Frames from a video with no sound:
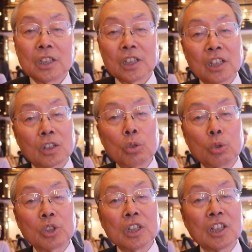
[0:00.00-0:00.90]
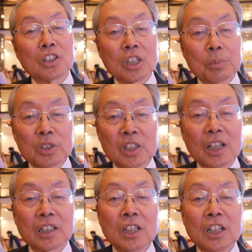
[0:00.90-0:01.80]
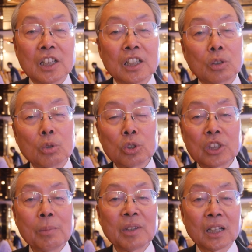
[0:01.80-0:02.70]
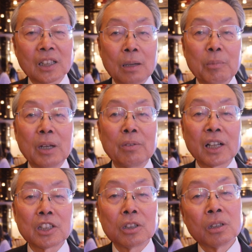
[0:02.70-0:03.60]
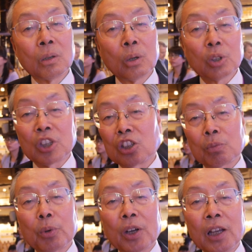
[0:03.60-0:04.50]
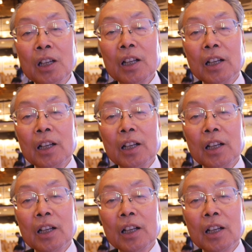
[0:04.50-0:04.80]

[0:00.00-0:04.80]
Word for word: including the chipset, including semiconductor manufacturer or display,